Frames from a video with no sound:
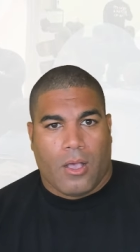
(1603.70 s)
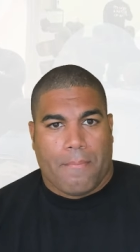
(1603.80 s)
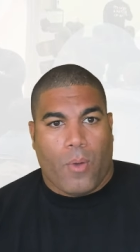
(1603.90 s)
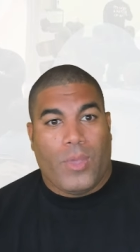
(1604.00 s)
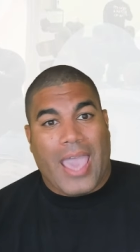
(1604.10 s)

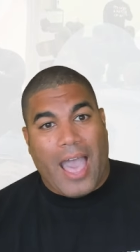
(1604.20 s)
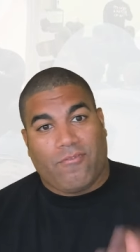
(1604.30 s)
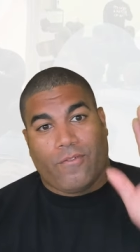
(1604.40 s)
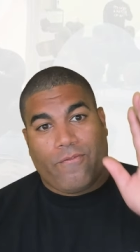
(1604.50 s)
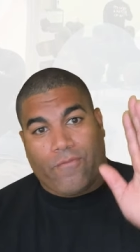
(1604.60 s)
But we have
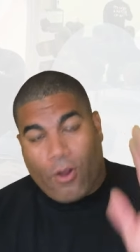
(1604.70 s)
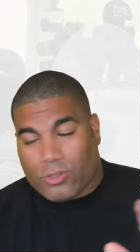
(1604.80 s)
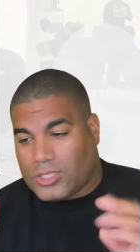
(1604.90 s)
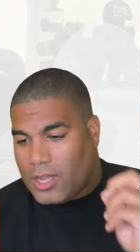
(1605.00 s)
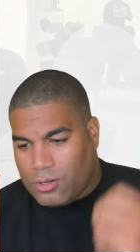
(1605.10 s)
to
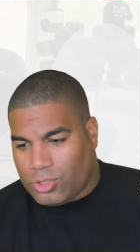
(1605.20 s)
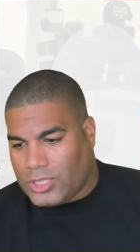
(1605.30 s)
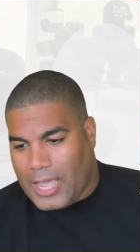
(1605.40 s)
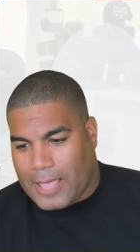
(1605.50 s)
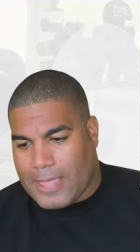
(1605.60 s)
first
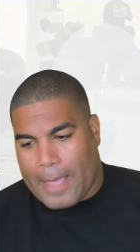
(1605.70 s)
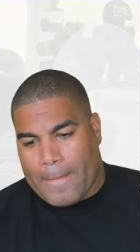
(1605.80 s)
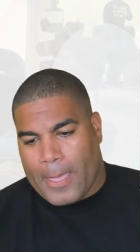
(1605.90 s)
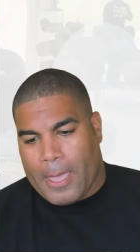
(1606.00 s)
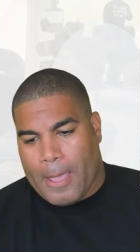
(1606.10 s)
understand that
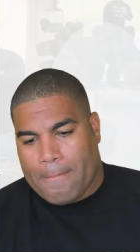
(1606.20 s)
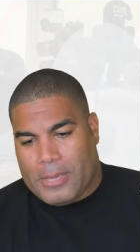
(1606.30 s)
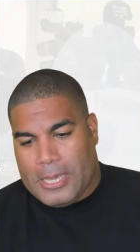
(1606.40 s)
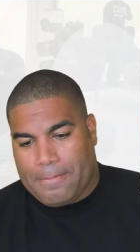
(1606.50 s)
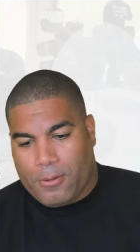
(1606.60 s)

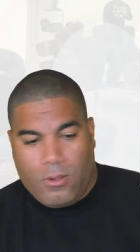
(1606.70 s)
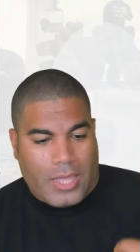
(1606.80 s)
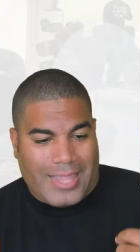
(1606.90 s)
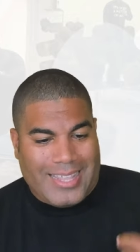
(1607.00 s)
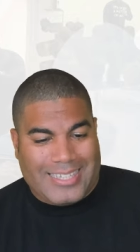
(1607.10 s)
people
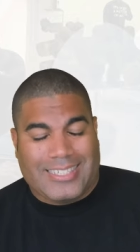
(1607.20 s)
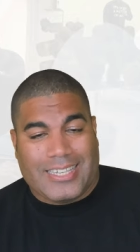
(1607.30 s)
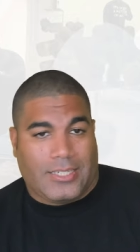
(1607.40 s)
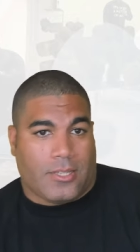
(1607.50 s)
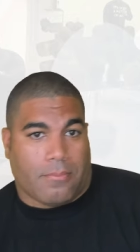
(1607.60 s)
and this
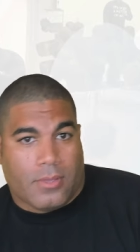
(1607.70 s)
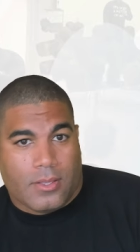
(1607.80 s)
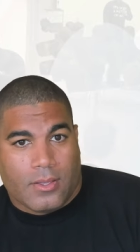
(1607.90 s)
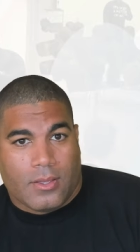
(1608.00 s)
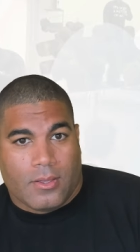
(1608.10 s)
system,
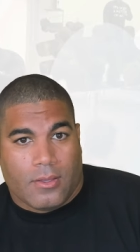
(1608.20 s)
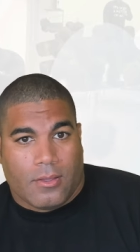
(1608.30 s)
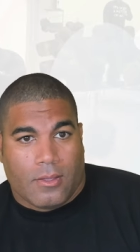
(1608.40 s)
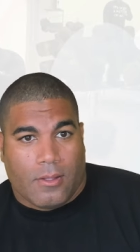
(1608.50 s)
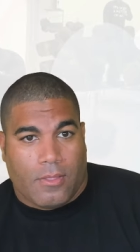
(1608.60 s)

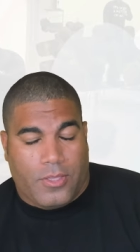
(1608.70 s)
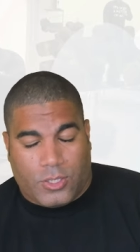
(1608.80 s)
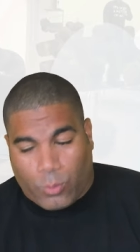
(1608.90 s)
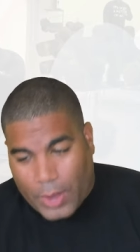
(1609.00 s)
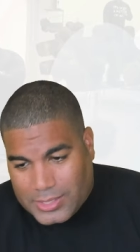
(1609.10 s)
this
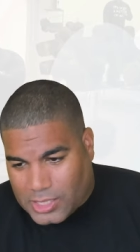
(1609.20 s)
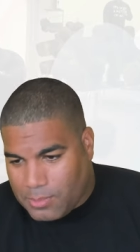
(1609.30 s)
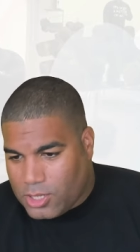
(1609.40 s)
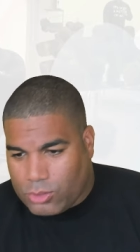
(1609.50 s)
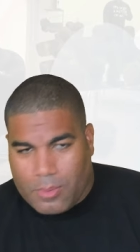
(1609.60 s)
racism,
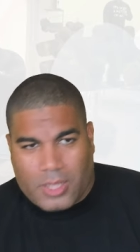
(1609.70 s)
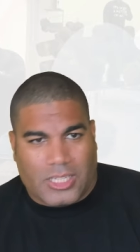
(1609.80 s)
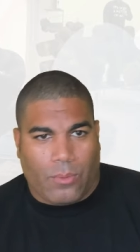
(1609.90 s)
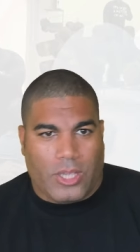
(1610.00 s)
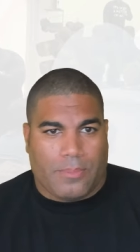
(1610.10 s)
discrimination that
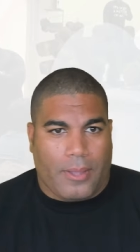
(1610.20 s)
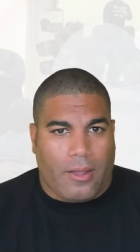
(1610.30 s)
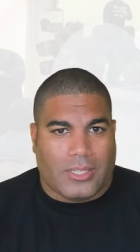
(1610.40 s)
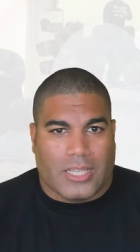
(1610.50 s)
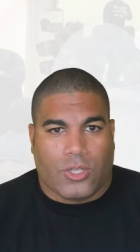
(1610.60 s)
we
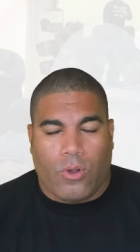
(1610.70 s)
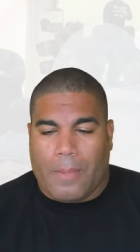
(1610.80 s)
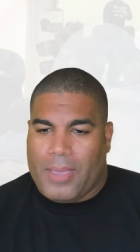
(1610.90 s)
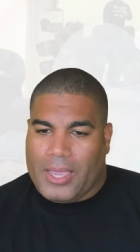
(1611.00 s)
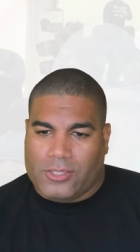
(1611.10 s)
experience is going to
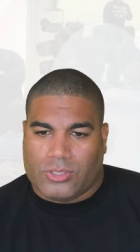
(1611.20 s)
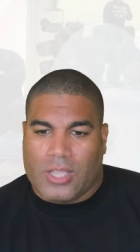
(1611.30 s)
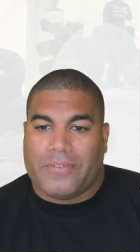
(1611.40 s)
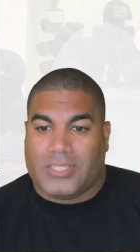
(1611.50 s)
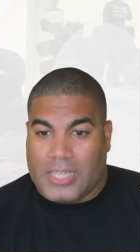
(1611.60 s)
pick at your
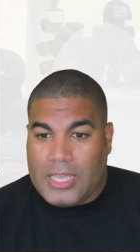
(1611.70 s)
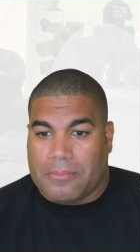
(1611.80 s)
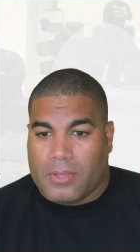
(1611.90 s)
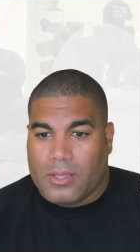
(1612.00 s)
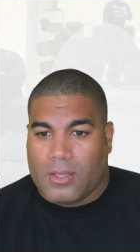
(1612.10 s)
self esteem.
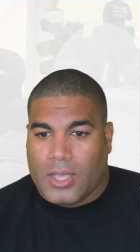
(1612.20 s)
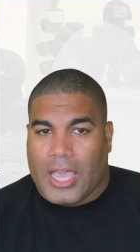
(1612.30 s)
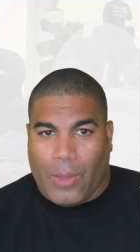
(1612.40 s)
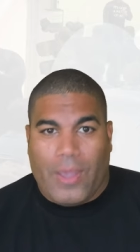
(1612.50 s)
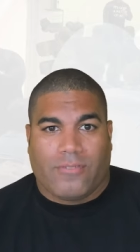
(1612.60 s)

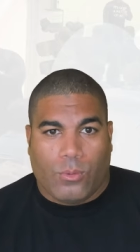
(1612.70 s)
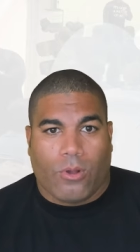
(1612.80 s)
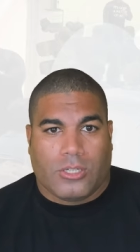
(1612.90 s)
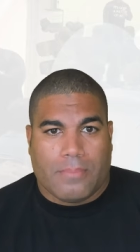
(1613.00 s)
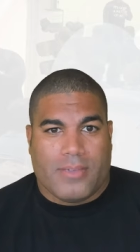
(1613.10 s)
And we have to
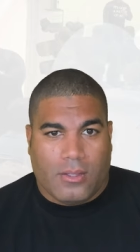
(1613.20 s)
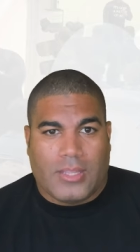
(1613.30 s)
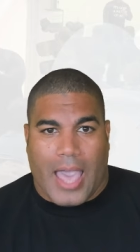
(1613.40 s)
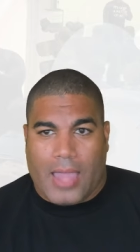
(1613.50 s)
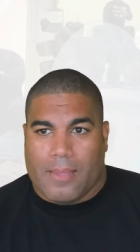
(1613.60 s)
work to build
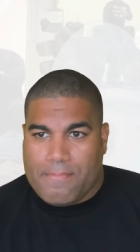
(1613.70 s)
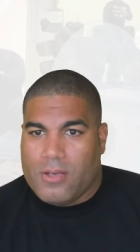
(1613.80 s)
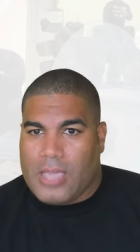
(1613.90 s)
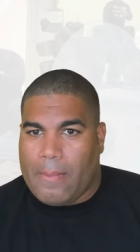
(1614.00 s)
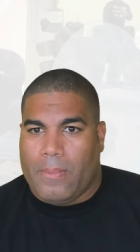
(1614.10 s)
that and
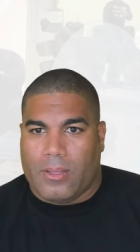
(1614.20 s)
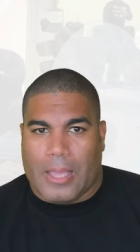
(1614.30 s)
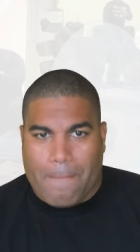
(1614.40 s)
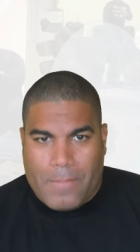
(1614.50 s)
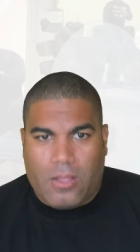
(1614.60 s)
build capability
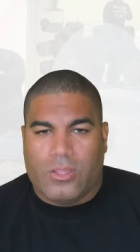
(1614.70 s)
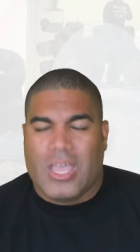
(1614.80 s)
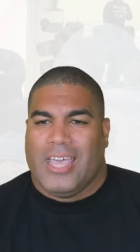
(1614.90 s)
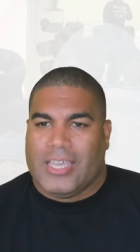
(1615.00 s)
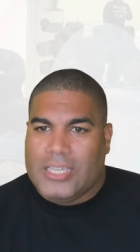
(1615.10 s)
and build
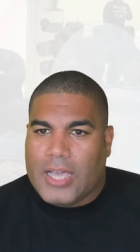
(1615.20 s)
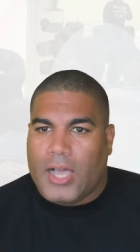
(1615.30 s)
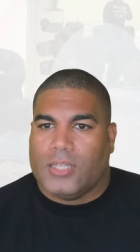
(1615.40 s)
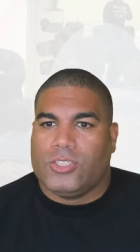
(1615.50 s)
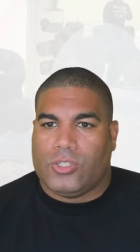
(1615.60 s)

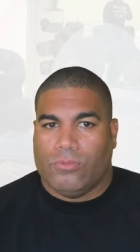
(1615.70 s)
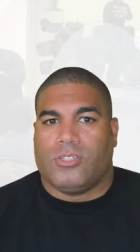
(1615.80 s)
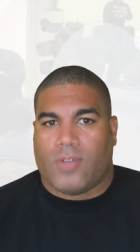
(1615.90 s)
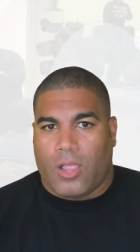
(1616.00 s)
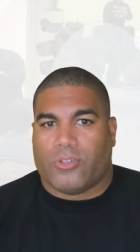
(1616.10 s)
young students
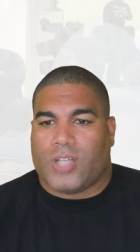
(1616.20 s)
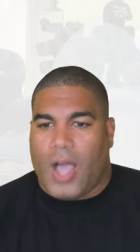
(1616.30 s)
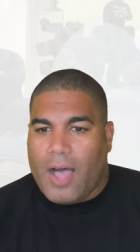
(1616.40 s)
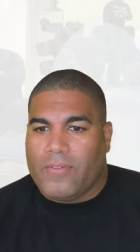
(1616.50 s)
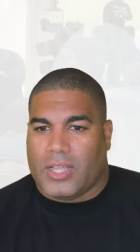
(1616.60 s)
of color's
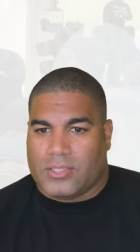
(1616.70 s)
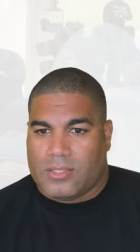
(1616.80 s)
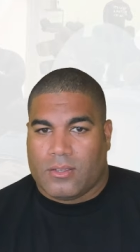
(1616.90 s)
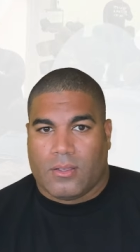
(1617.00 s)
confidence